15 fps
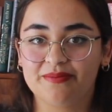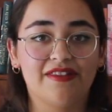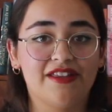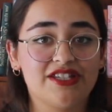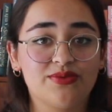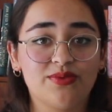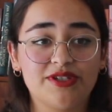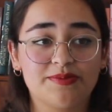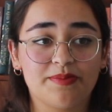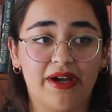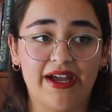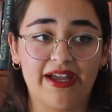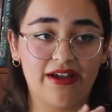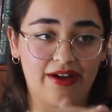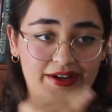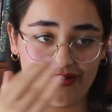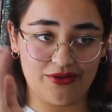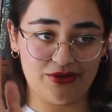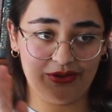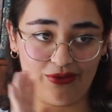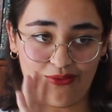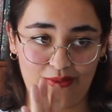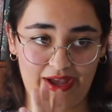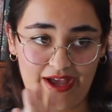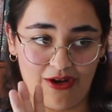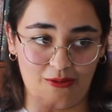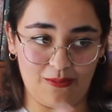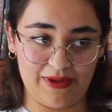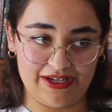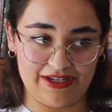This was my, I don't know
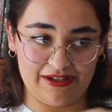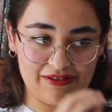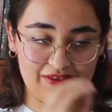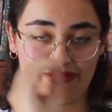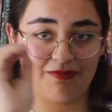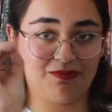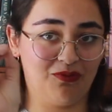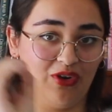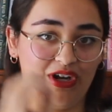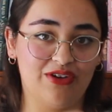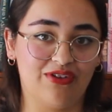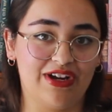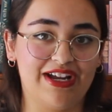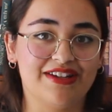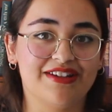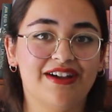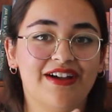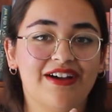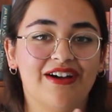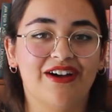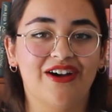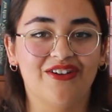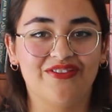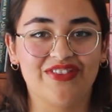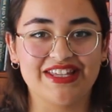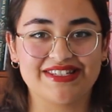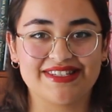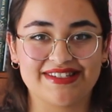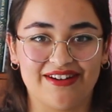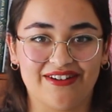how many, reread of
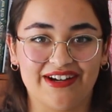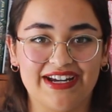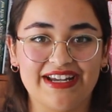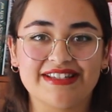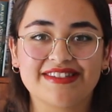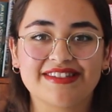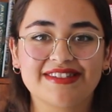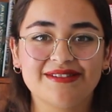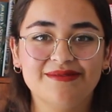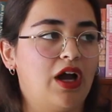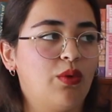this series.